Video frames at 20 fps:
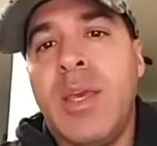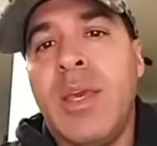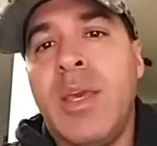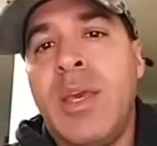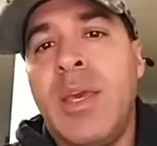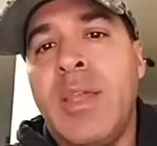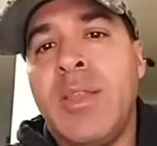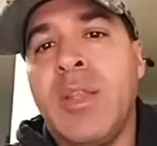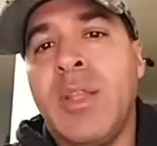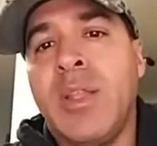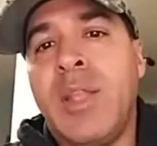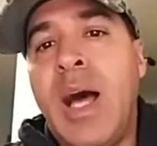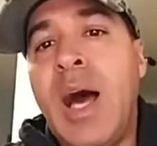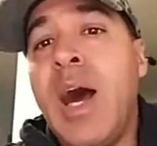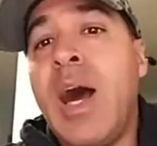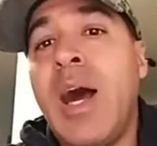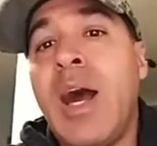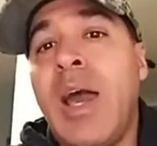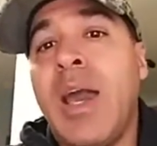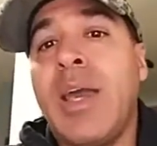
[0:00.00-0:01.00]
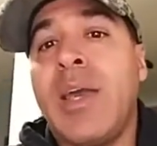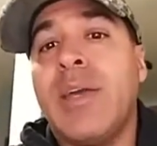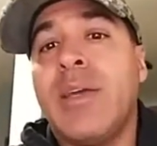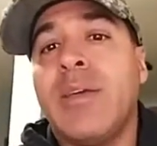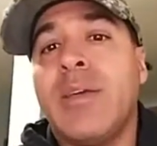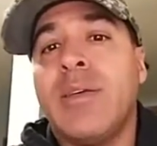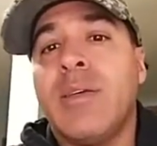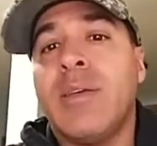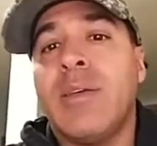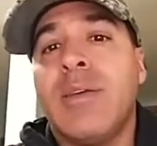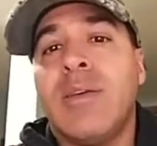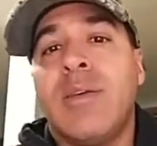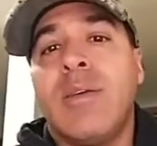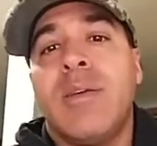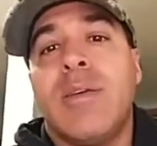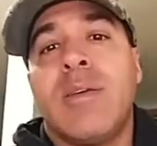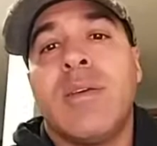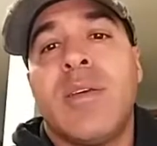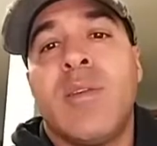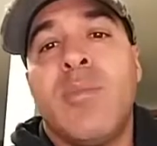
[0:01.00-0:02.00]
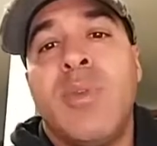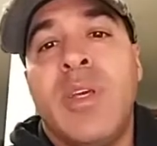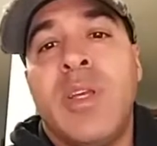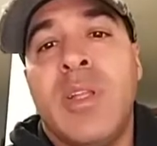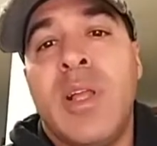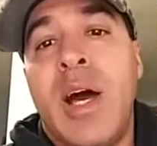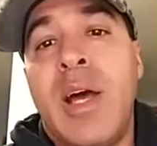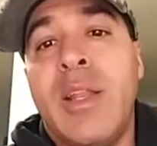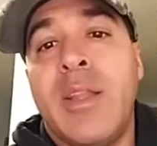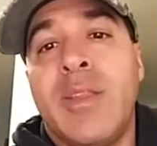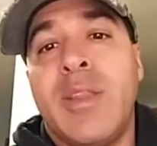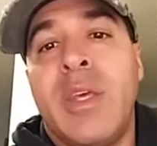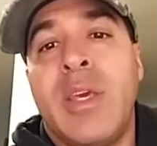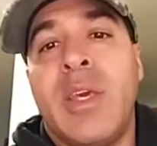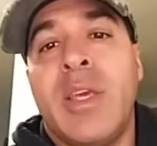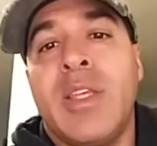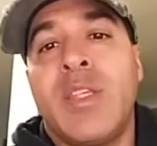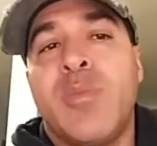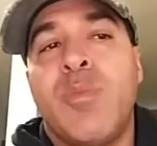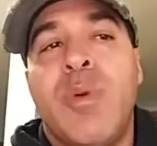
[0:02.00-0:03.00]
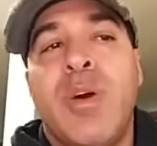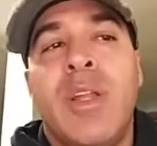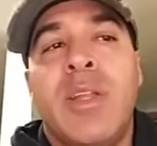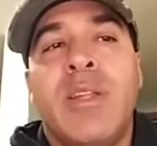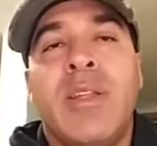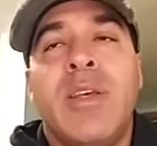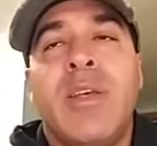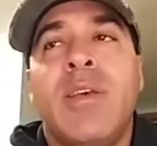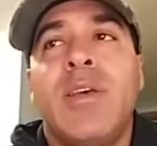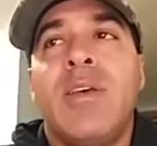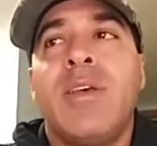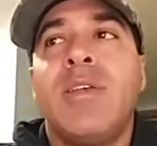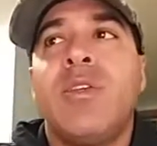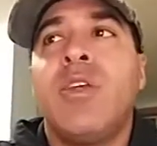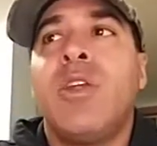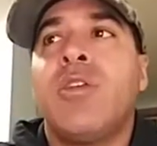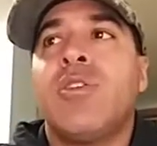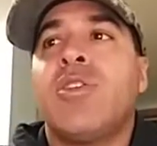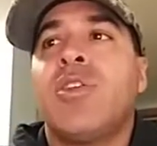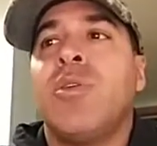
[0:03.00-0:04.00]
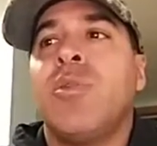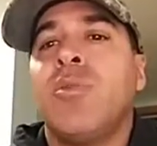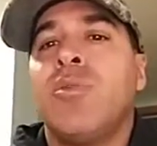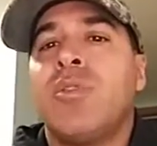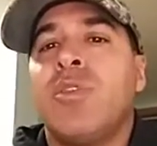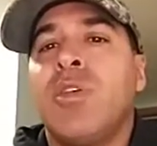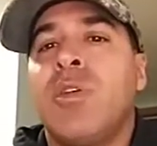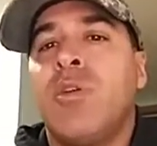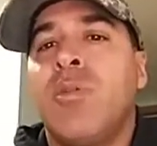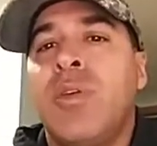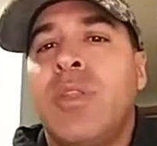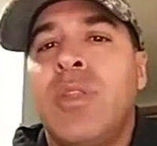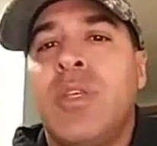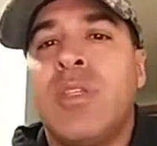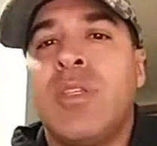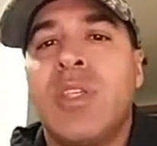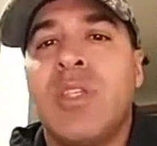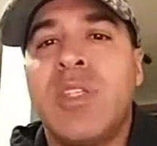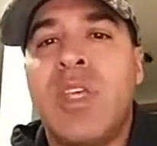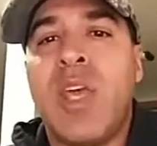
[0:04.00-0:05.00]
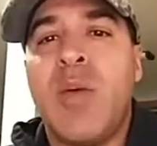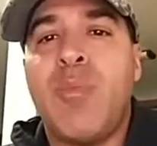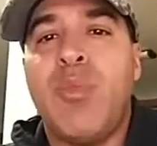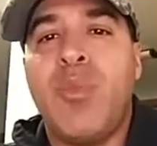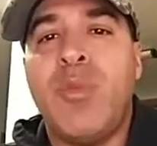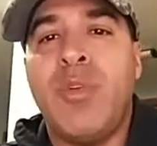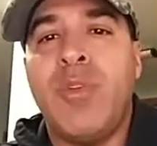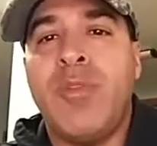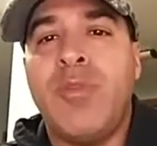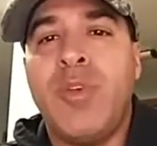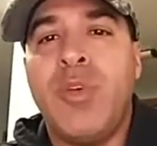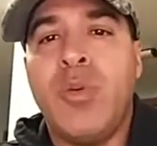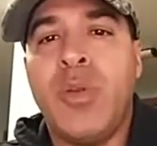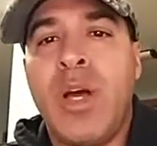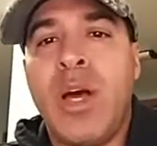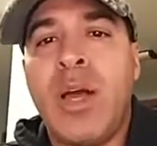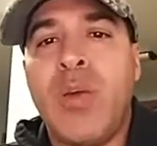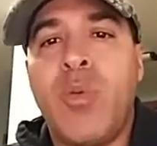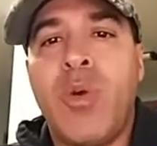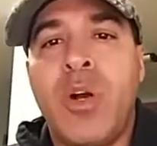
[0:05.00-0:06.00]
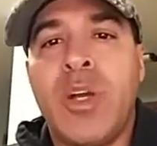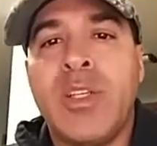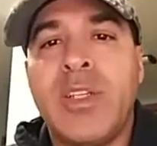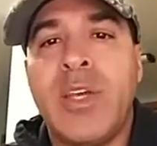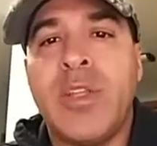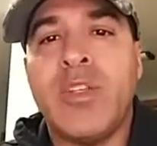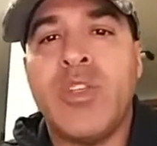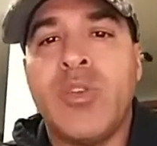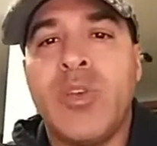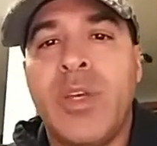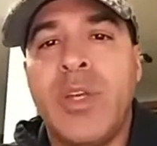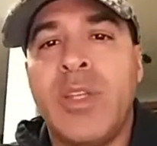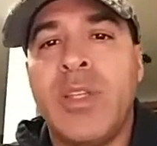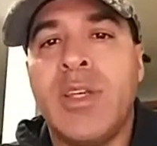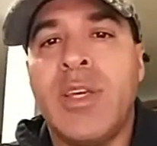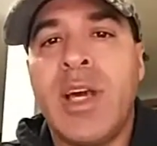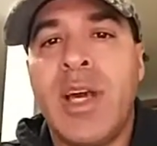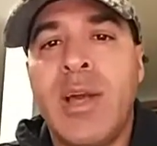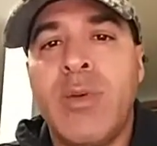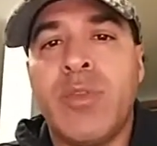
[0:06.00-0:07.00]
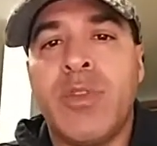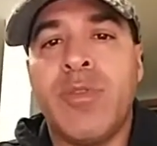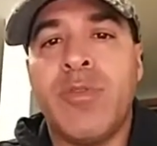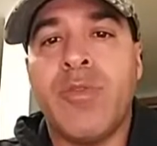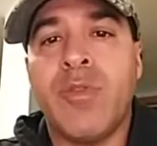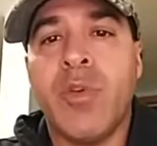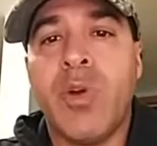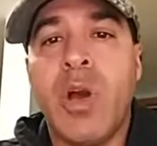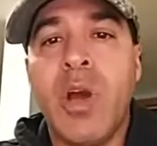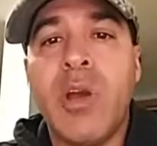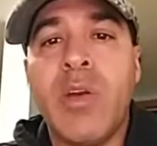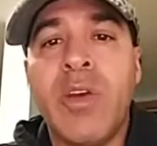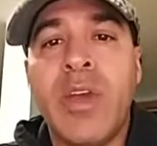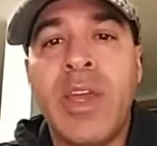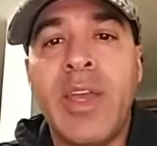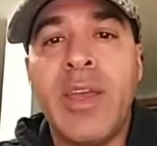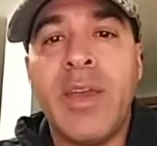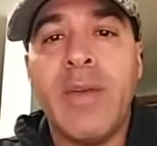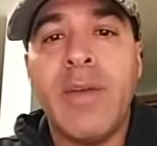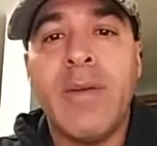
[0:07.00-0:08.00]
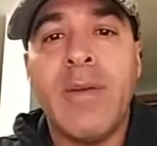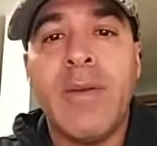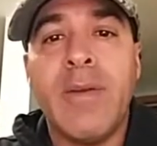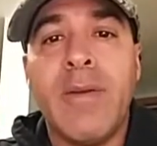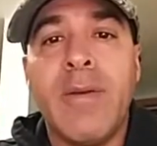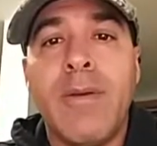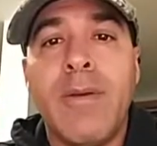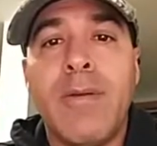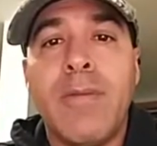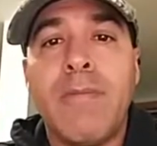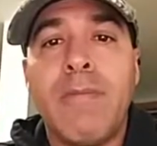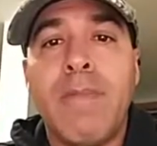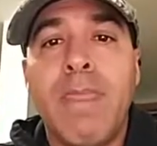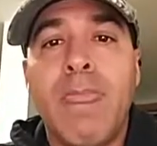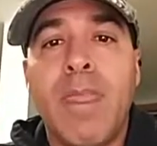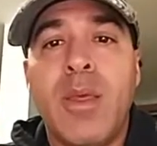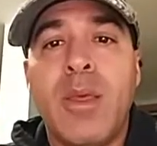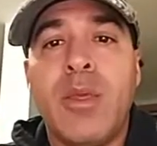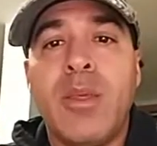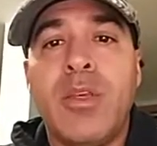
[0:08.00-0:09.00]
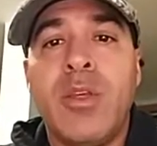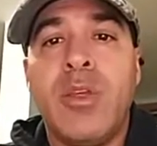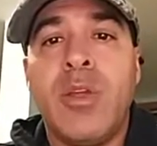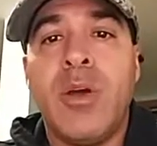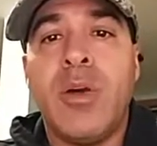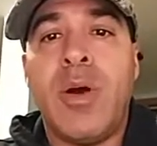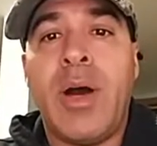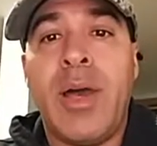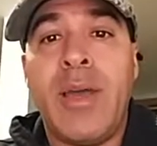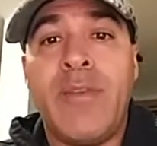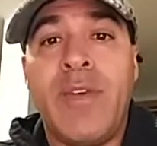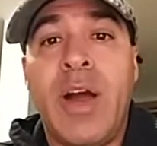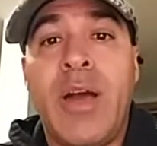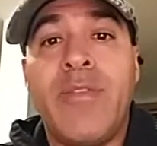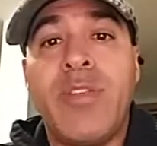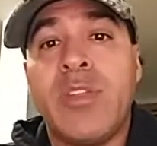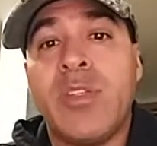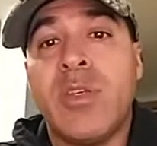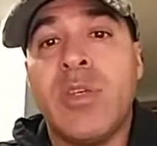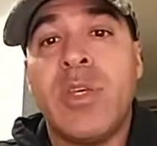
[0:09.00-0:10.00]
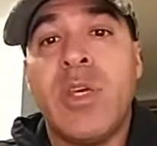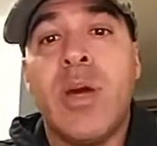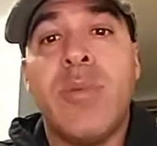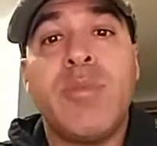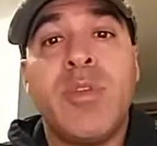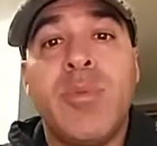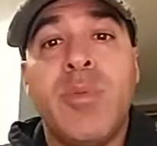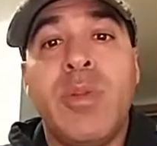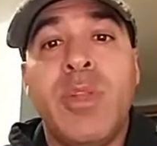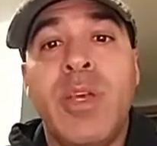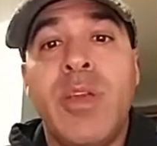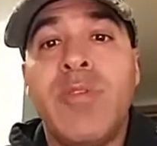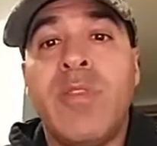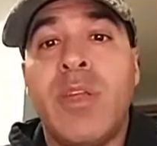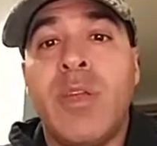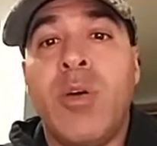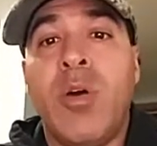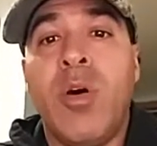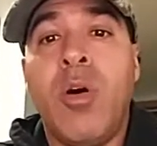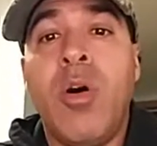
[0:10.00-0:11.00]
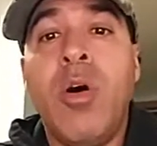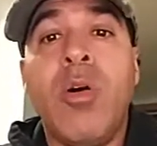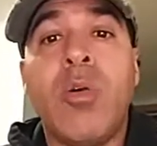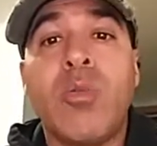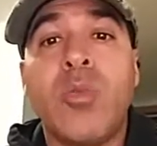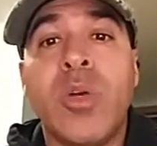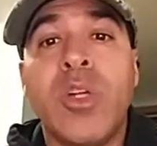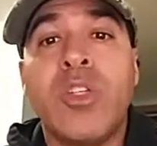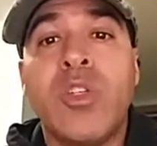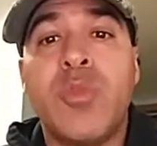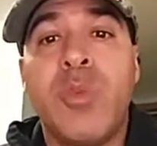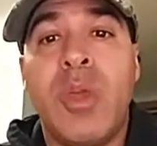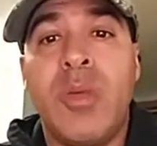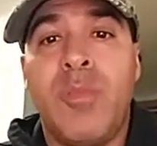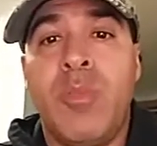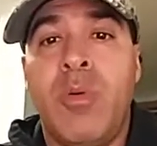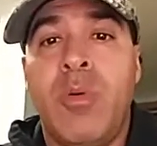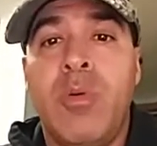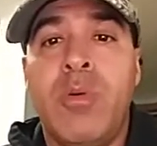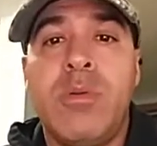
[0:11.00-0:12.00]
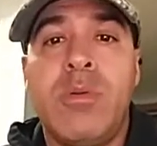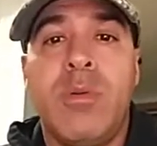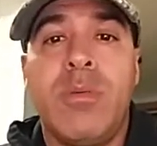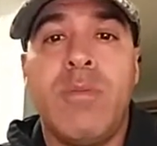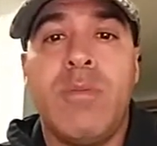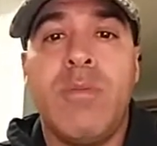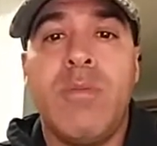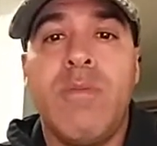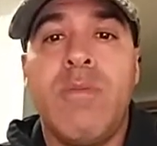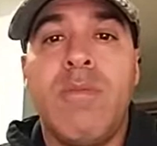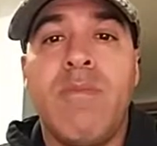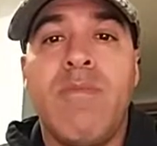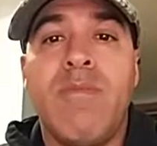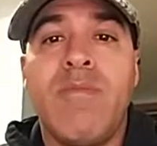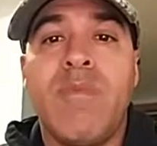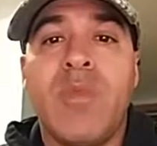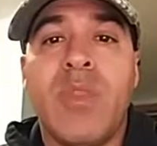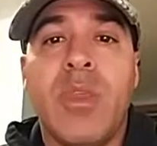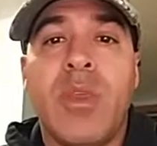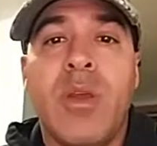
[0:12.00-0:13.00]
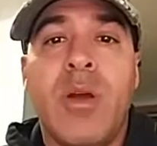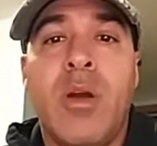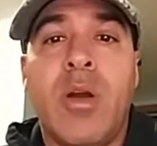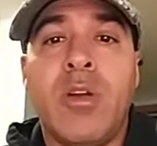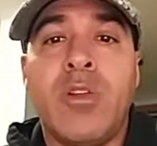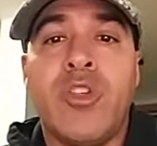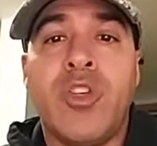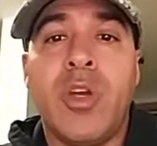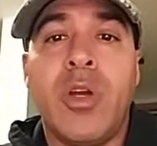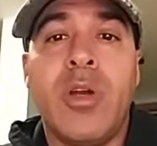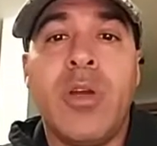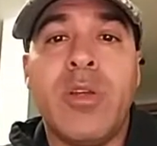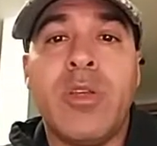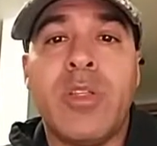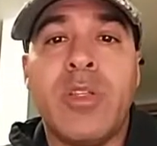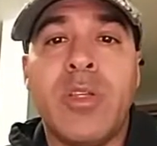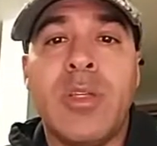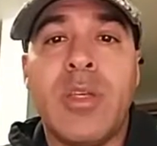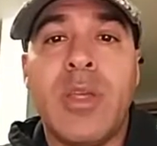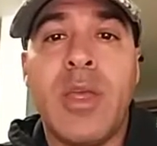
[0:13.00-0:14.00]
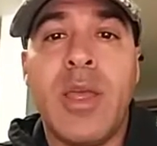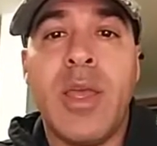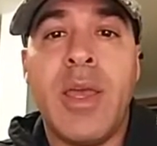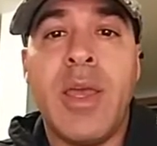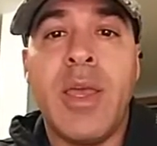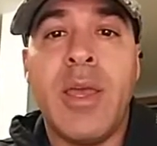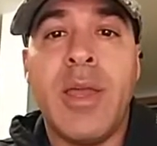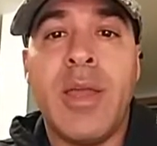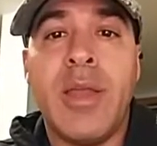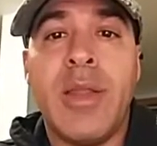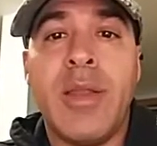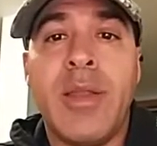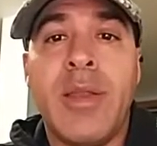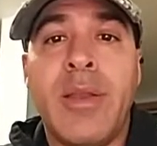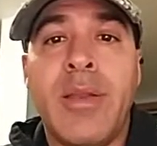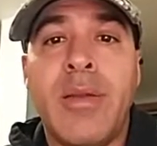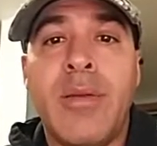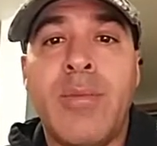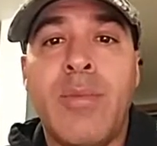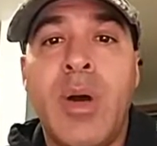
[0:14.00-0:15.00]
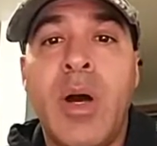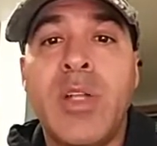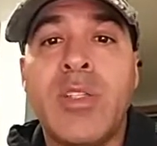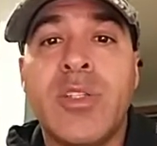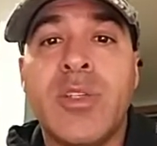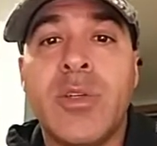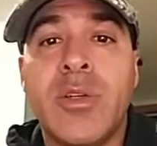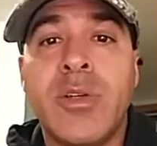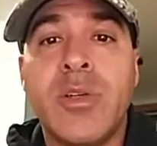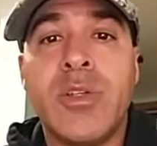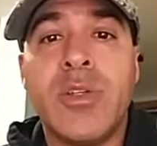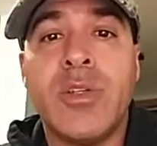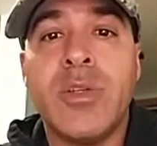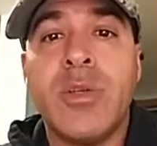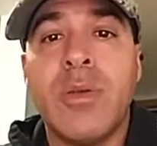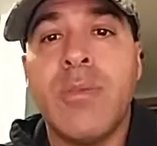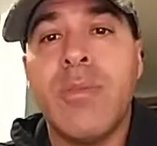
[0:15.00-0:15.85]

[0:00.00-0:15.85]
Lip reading: And the lie can be a lot of things, but so in this example of you and I walking down the street and the guy with the Ferrari, I've obviously come to believe that all rich people are jerks and monsters,